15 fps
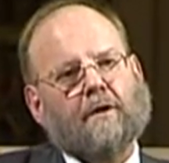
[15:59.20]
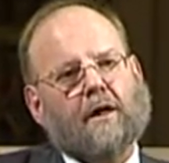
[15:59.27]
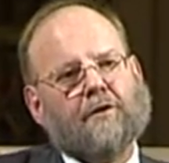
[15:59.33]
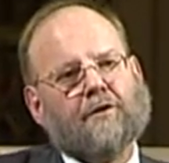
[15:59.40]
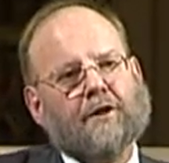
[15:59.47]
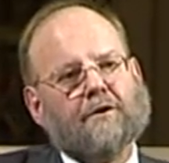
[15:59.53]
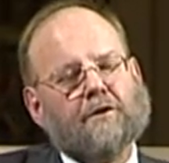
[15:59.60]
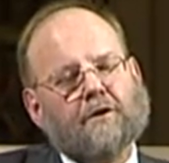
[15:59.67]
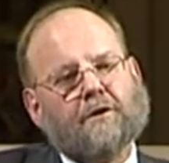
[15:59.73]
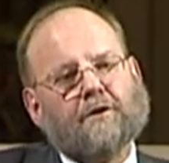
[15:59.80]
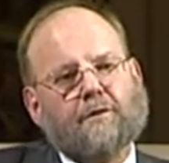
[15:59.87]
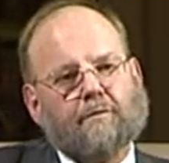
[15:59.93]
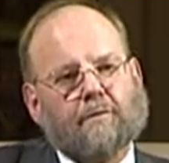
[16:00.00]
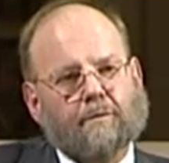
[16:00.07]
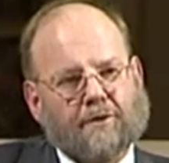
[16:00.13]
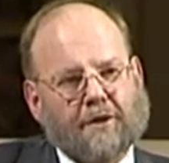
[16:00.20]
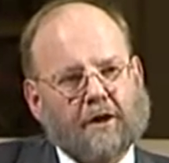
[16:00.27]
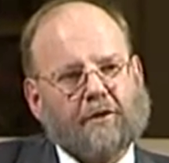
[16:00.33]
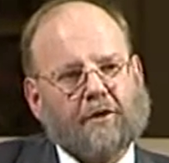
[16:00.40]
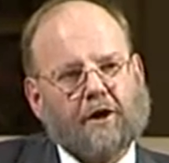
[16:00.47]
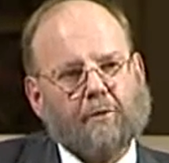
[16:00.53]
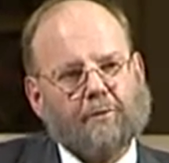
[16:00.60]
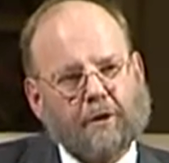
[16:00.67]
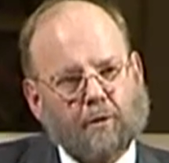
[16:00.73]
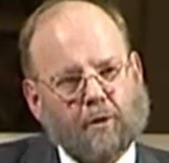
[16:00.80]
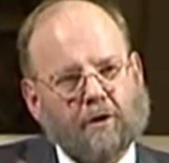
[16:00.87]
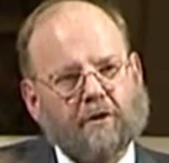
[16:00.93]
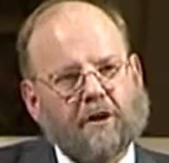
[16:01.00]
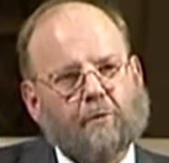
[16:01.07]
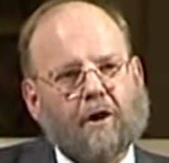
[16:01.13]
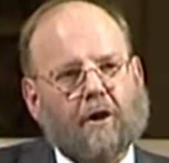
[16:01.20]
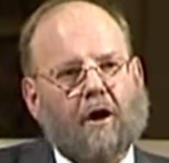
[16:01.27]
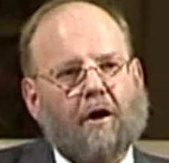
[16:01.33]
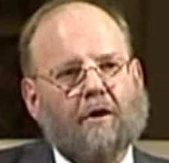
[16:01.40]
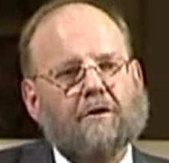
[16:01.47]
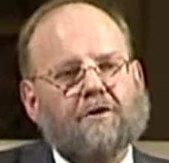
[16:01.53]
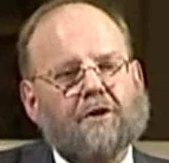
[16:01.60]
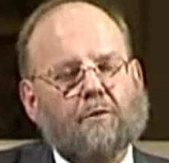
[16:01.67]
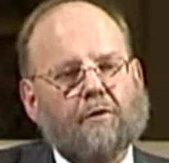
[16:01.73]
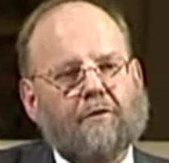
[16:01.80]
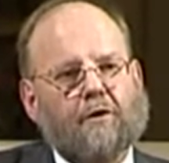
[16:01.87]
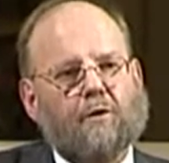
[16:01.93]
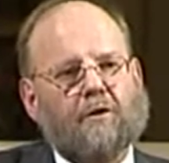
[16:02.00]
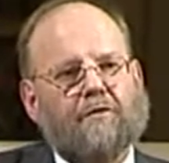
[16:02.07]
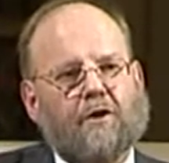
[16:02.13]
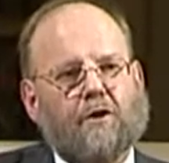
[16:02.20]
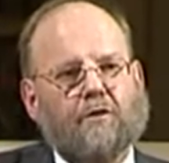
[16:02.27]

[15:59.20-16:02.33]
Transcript: I think that cell therapy will come along. Some of you will have